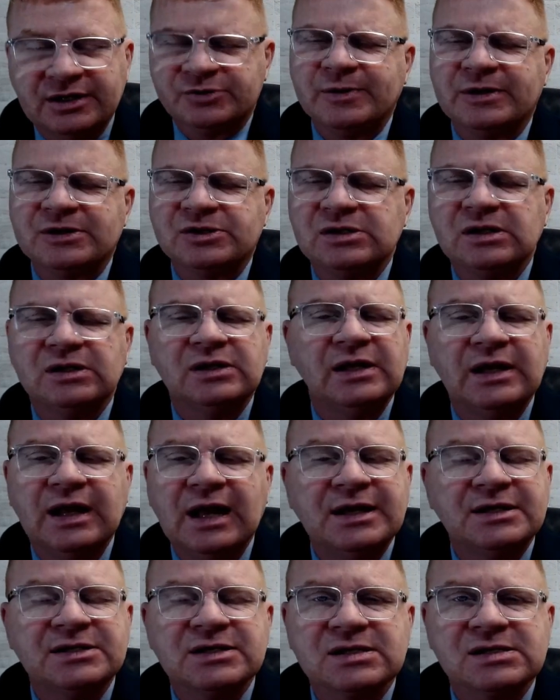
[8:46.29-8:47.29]
especially the
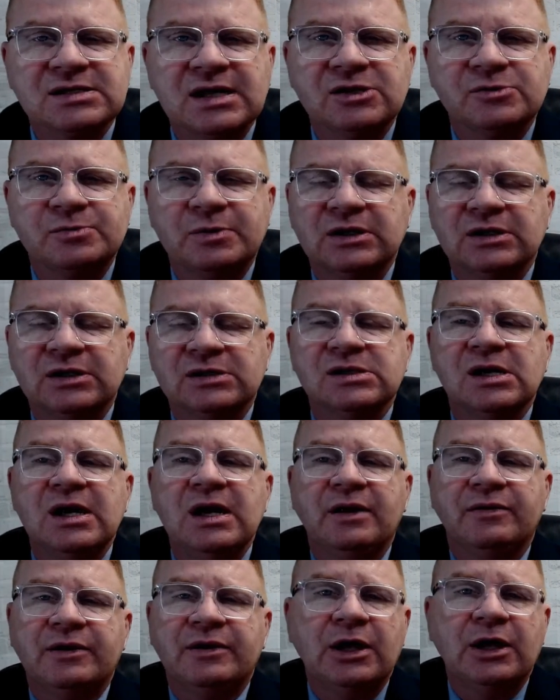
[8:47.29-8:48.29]
HSAs, because
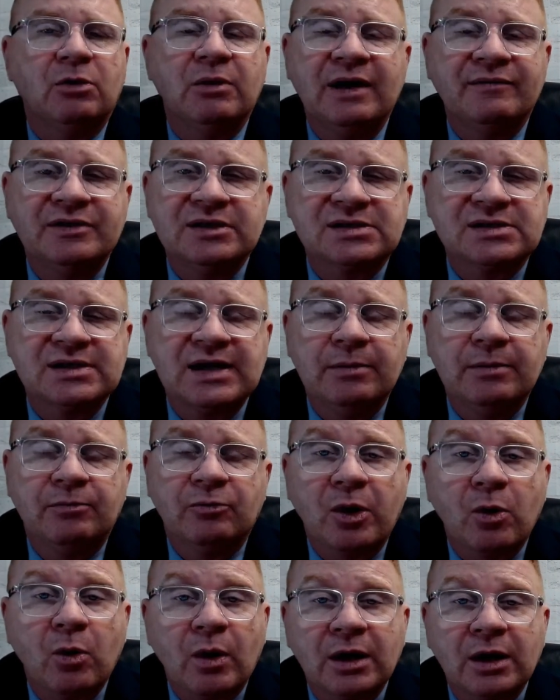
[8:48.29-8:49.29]
they don't have the same
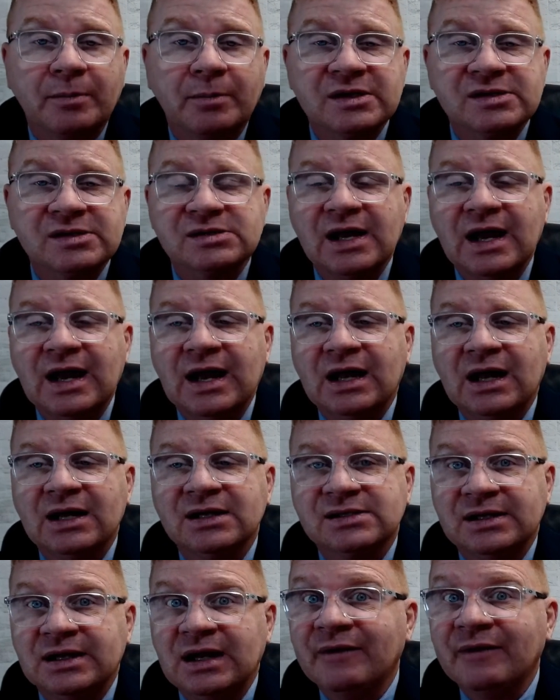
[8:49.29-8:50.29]
requirements as an